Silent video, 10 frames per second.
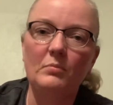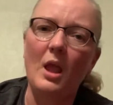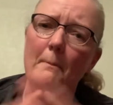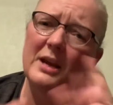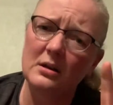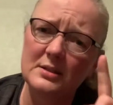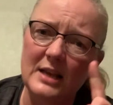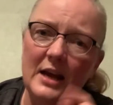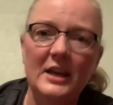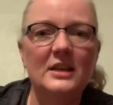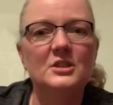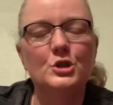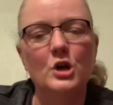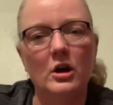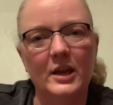because I needed to
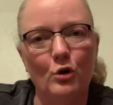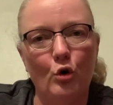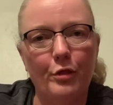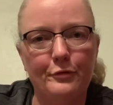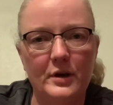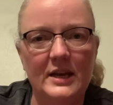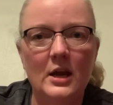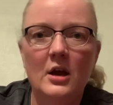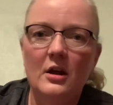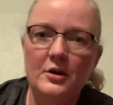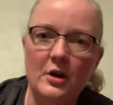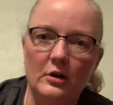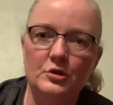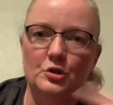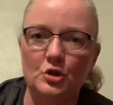target all three,
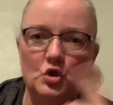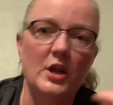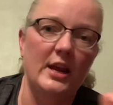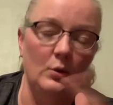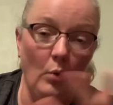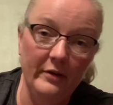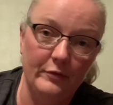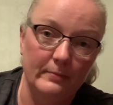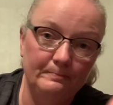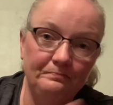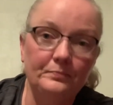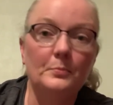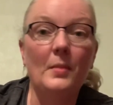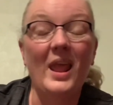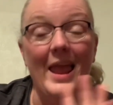not just any one of them
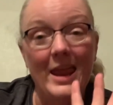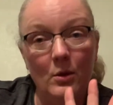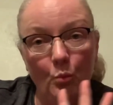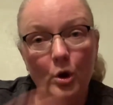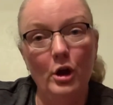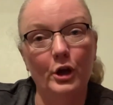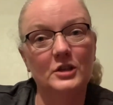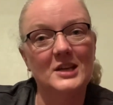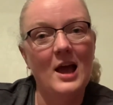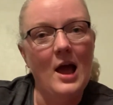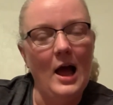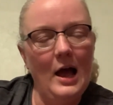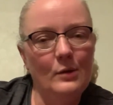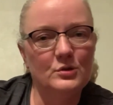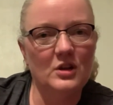it worked.
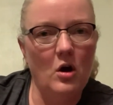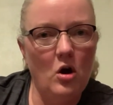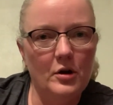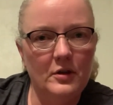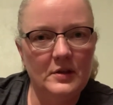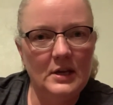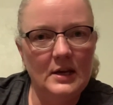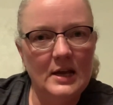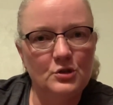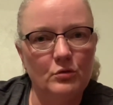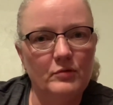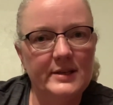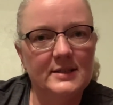I was on the age group racing